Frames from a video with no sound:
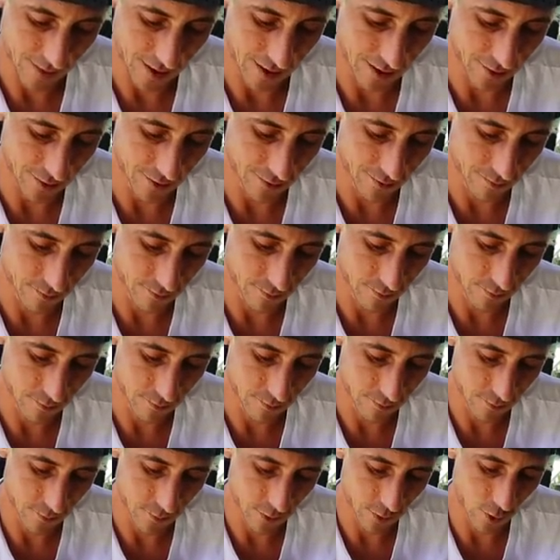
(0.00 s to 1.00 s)
And,
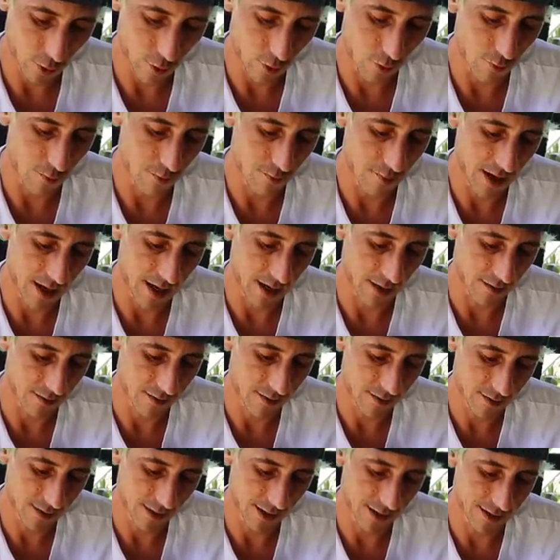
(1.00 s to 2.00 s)
oh man,
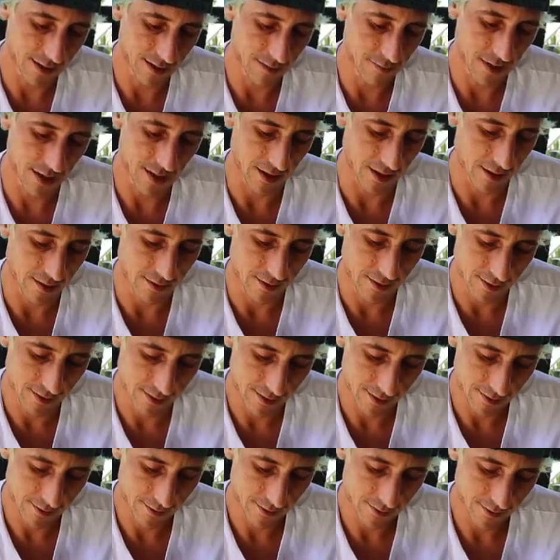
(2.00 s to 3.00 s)
it's a million.
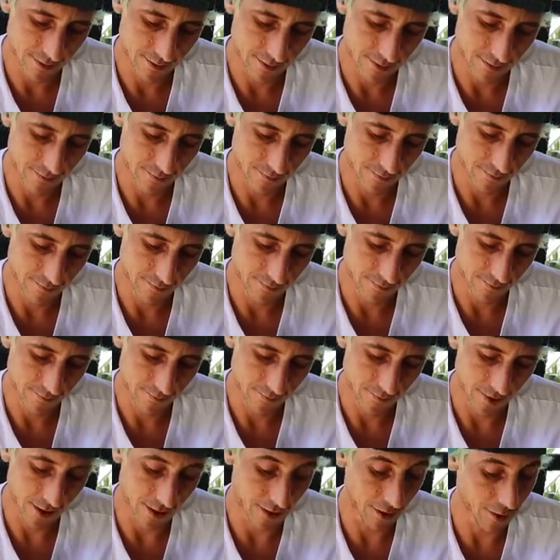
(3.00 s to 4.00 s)

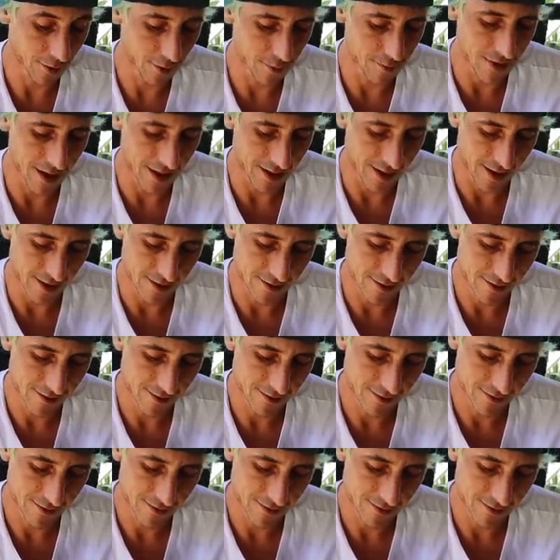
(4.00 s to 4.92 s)
Another million.